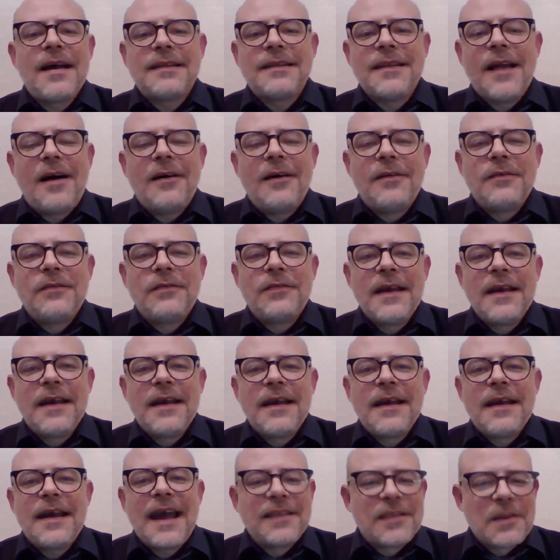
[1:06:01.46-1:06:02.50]
love,
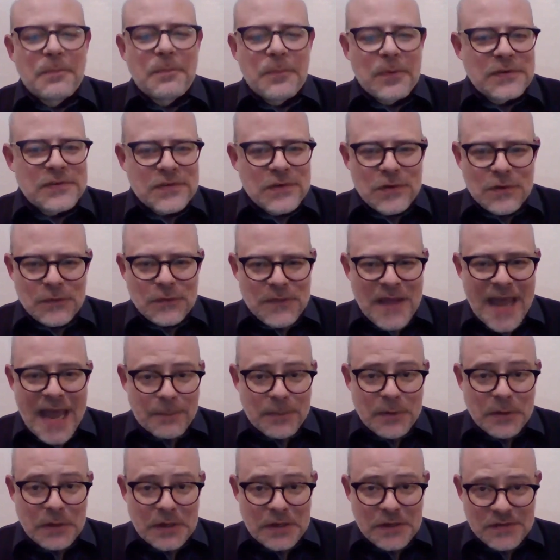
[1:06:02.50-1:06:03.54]
and the pursuit of
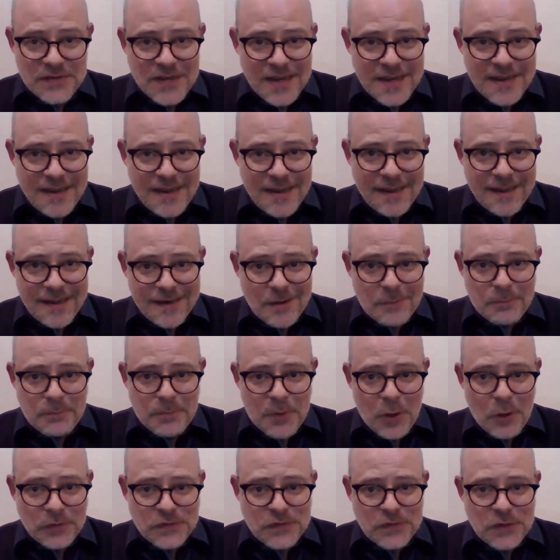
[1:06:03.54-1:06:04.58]
happiness in a
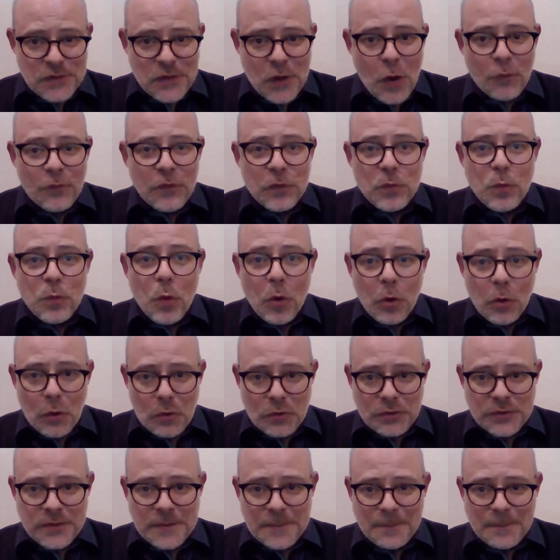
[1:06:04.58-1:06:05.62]
post-COVID
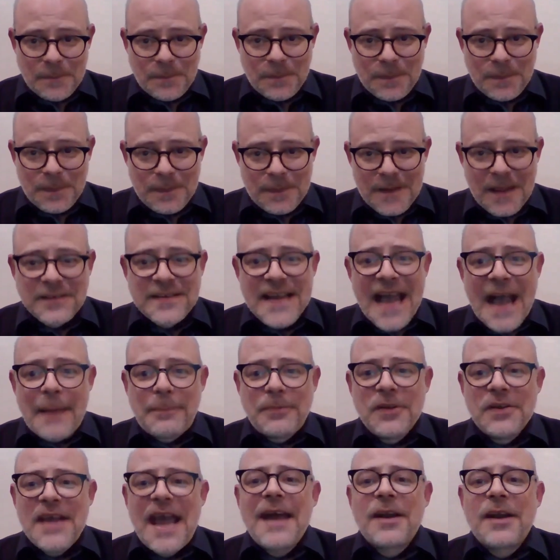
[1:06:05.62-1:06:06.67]
world.
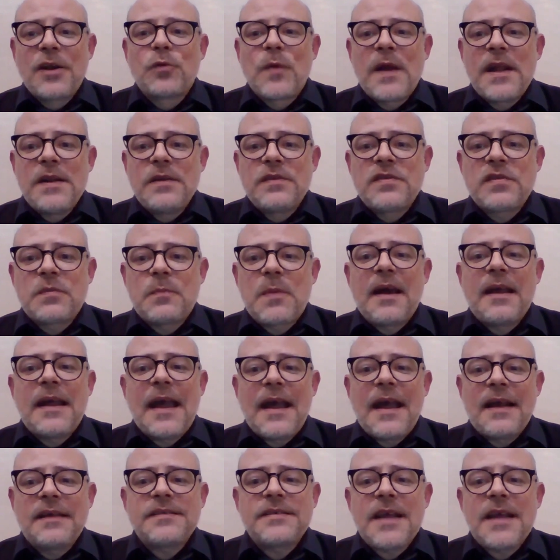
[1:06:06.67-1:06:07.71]
Adapted and arranged by
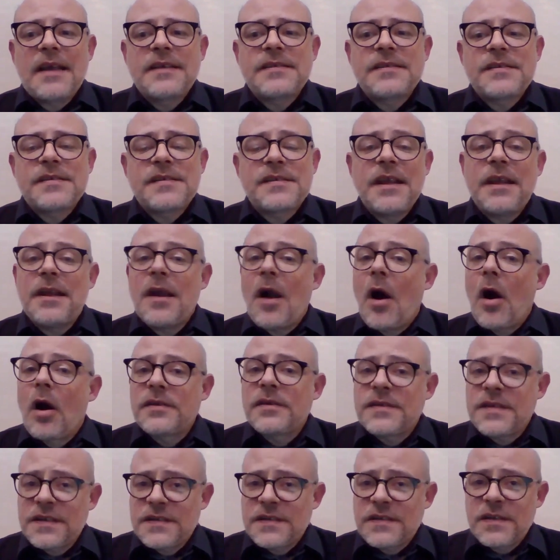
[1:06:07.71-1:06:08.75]
SSC
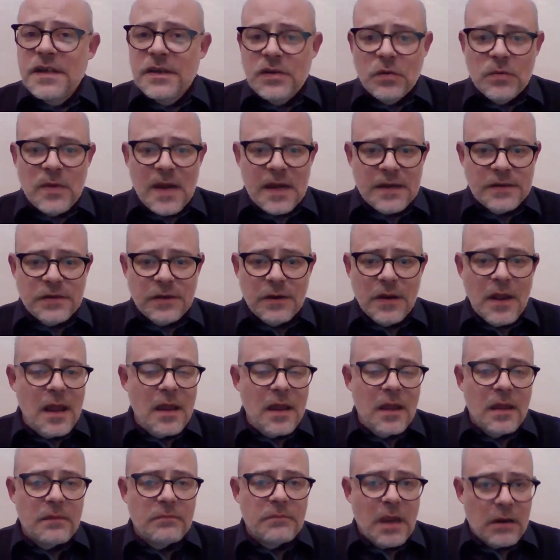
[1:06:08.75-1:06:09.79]
Artistic Director
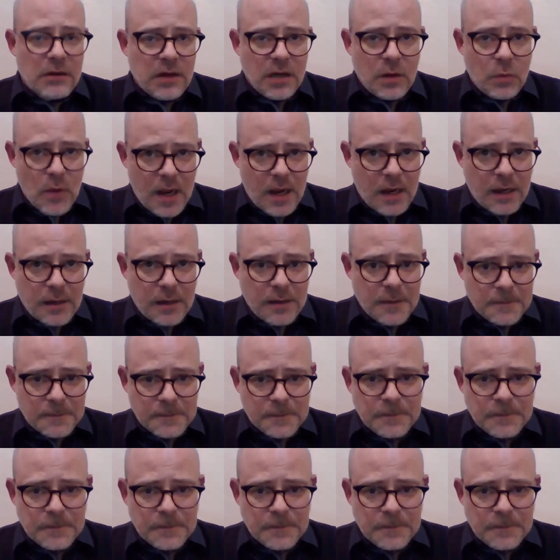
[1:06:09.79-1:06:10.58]
Mary Way.